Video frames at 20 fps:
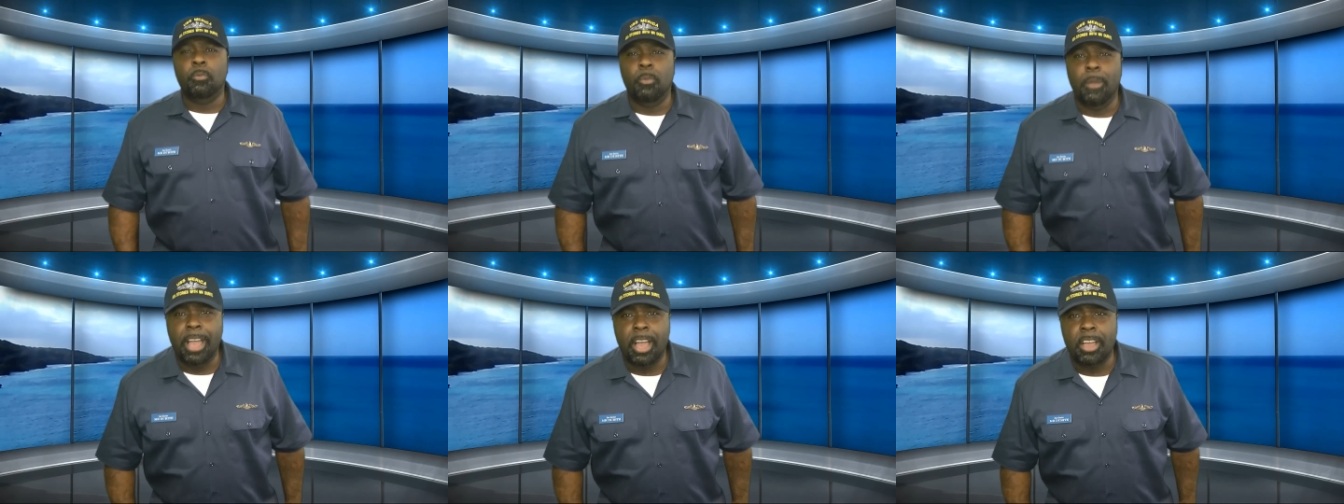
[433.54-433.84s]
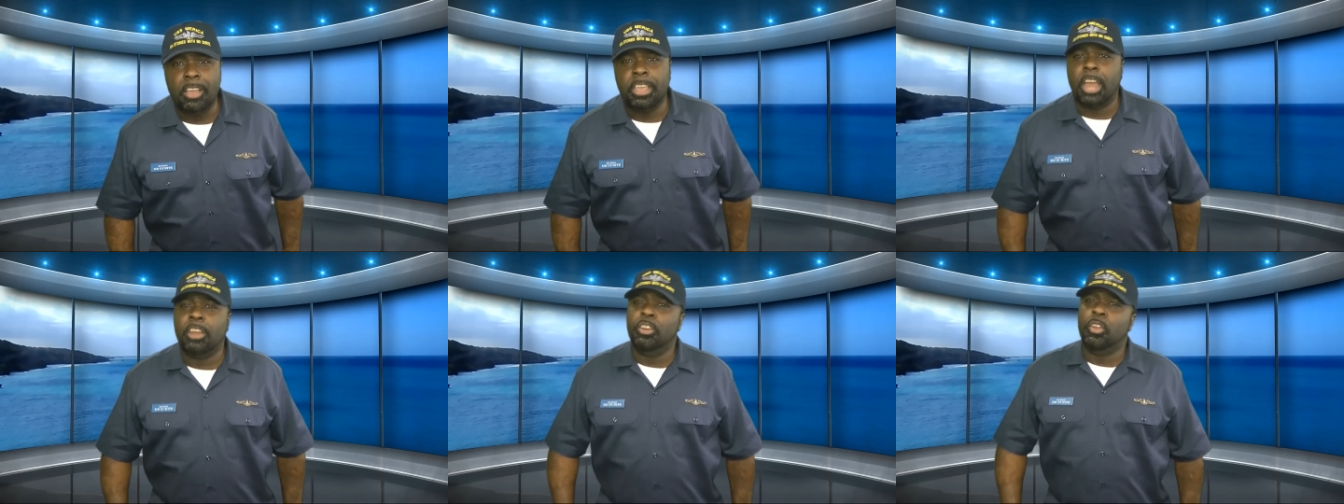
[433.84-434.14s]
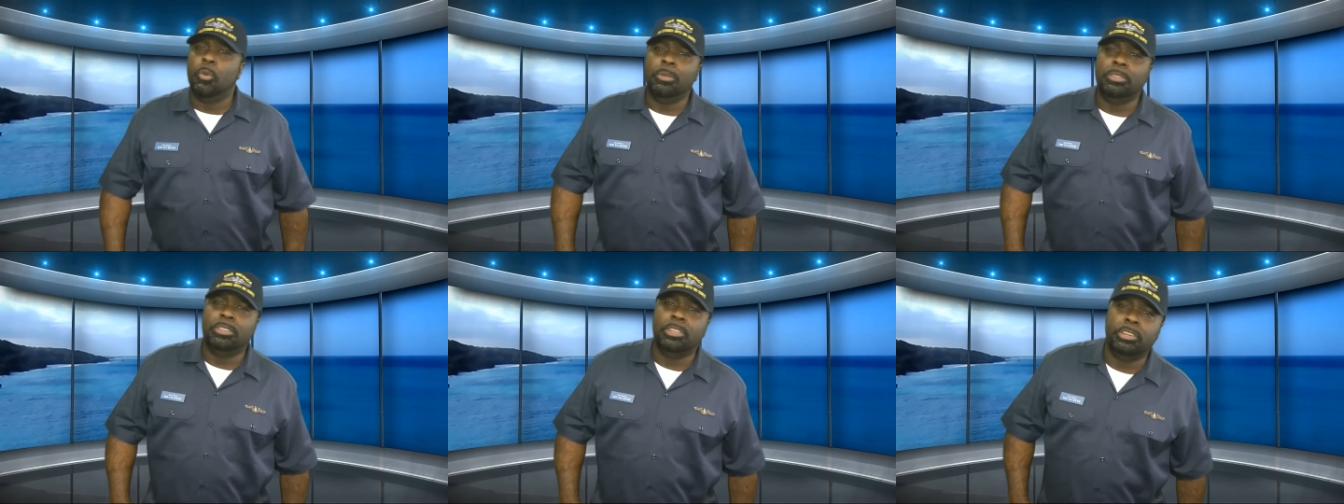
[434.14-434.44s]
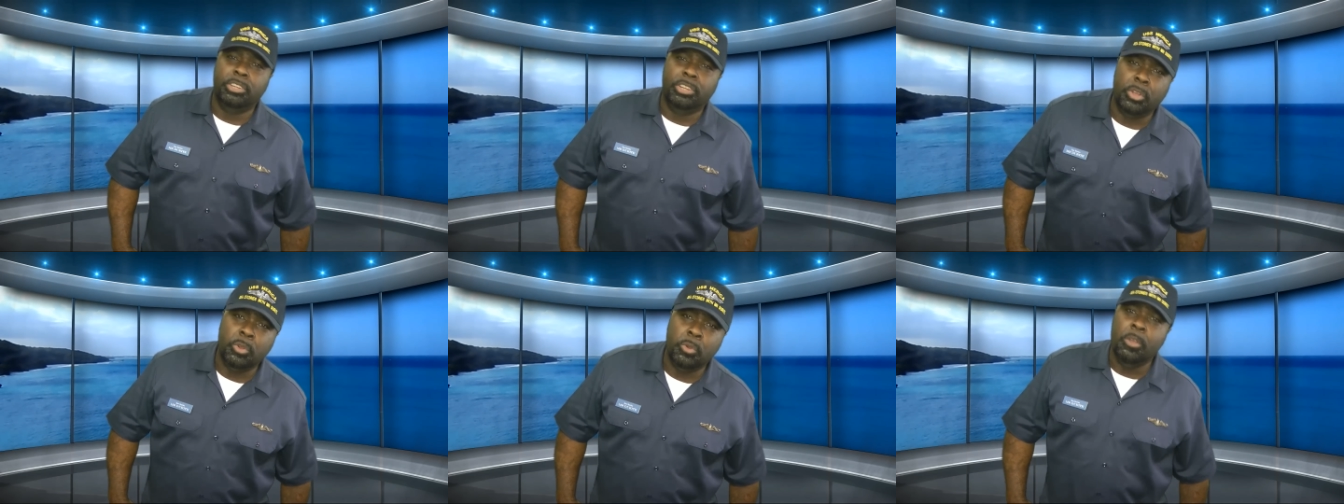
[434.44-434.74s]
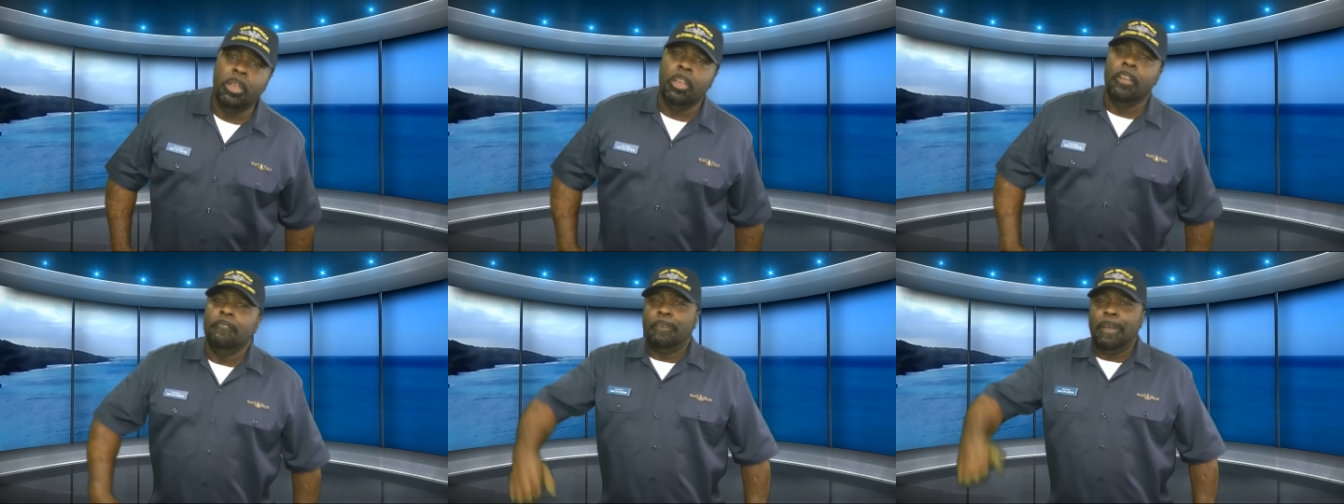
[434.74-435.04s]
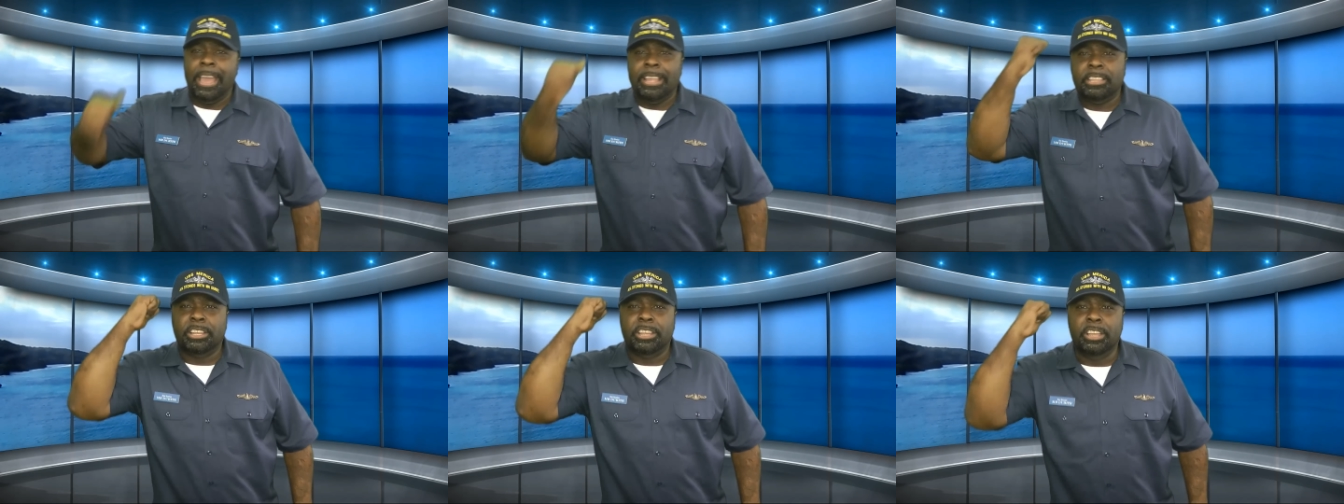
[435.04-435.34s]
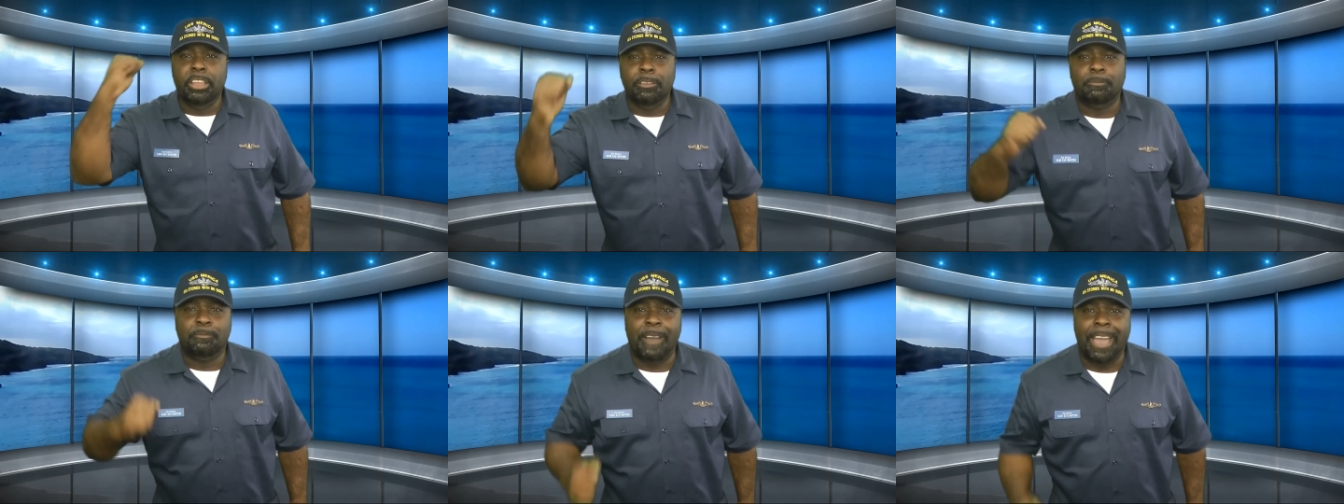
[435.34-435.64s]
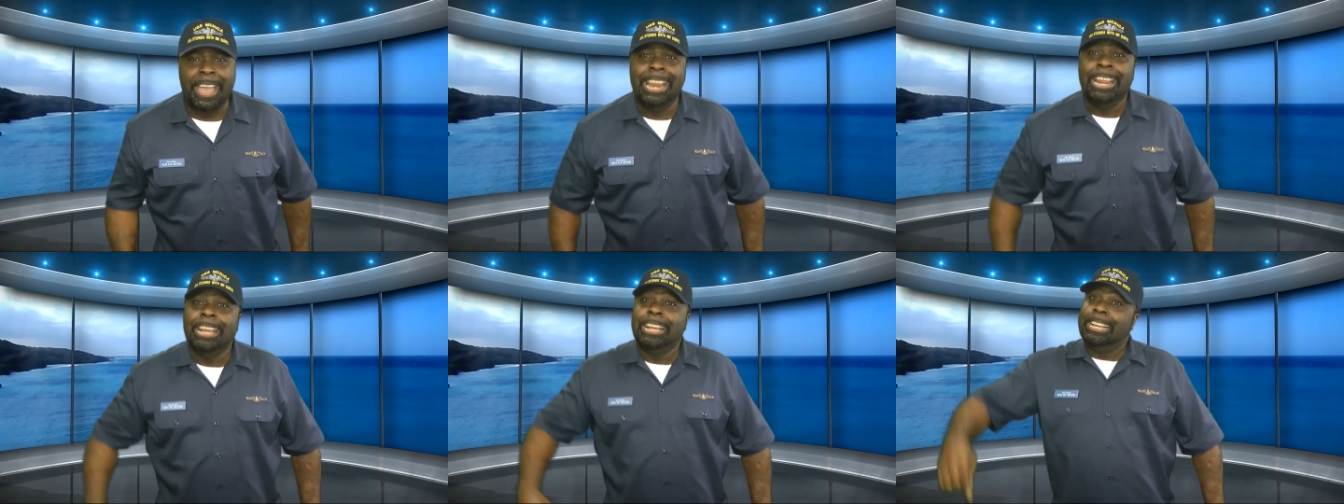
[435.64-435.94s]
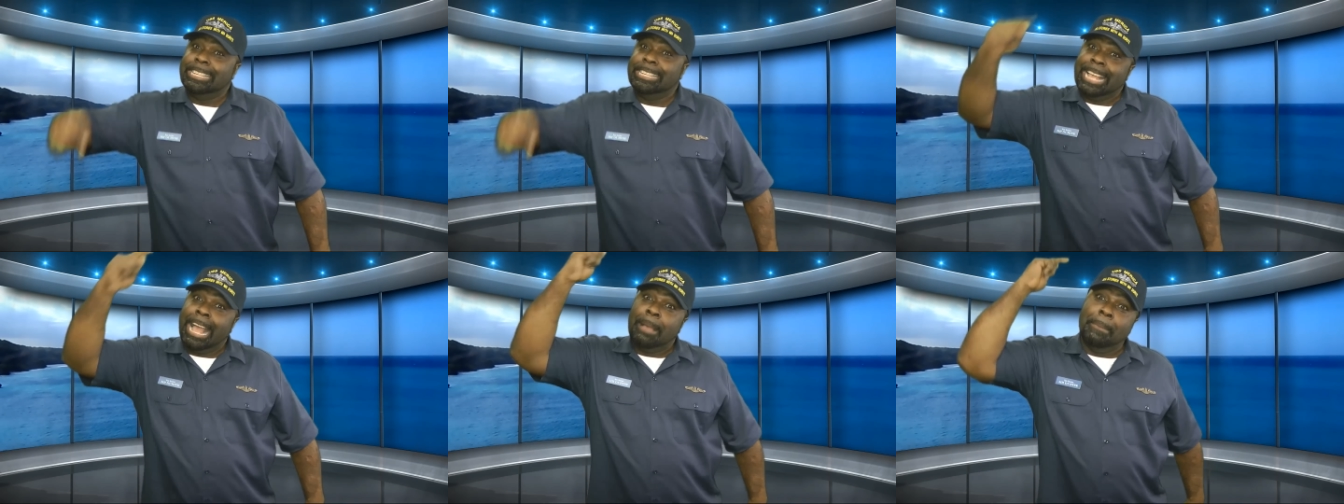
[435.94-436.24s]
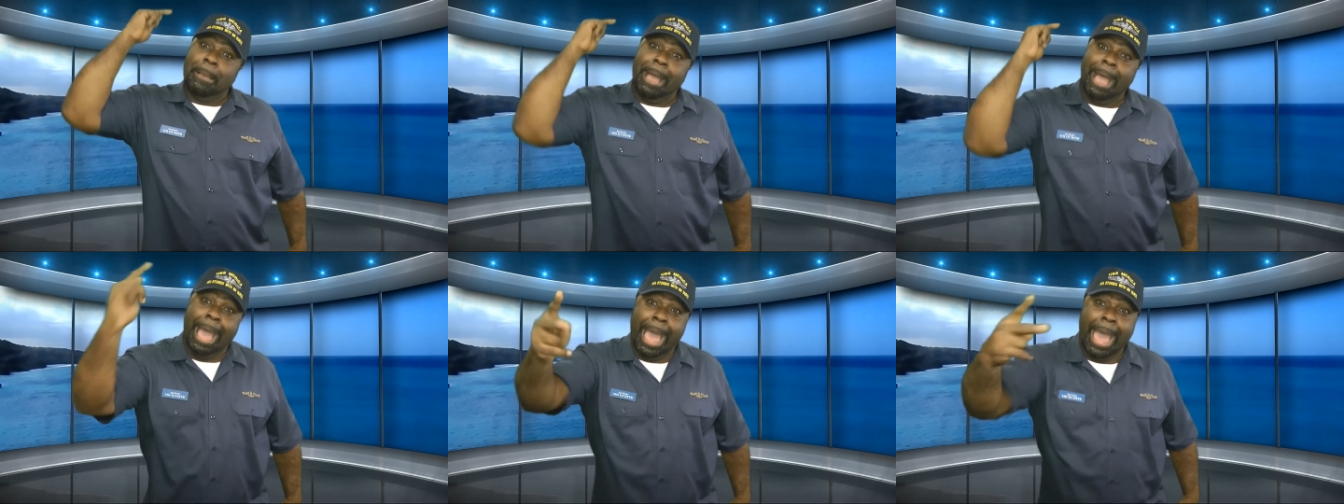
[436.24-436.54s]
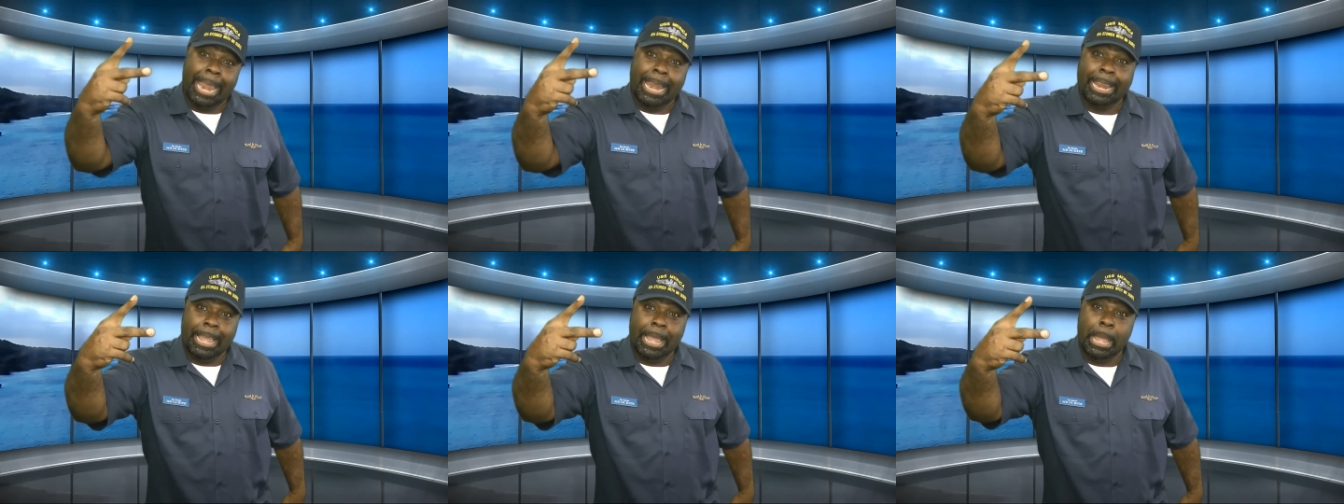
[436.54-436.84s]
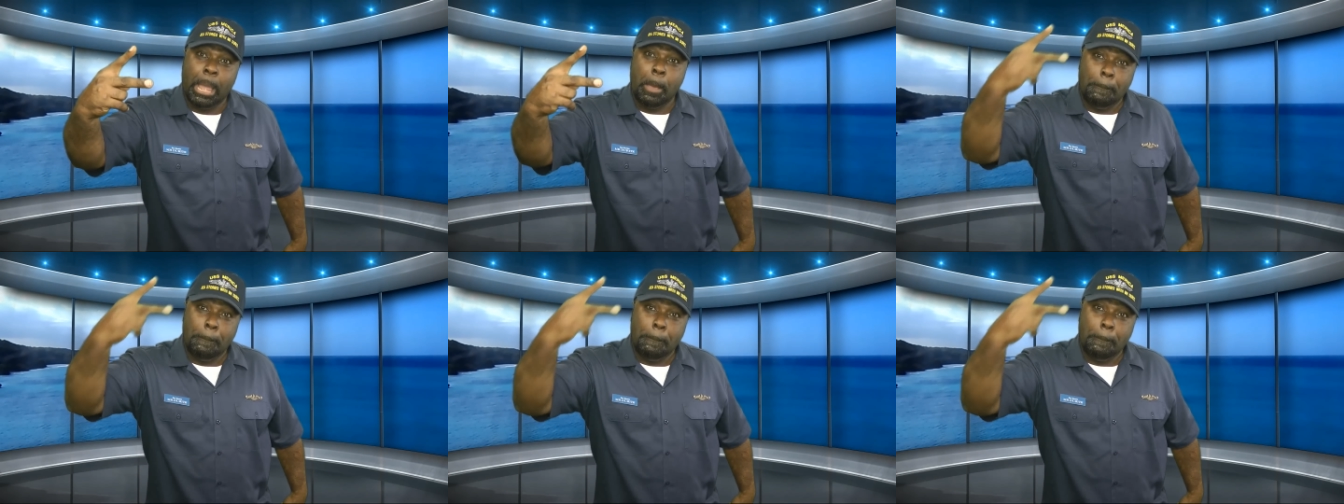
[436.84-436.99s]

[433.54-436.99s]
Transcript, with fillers: well. Y'all know what to do. Fight the good fight, cause I'm out of here.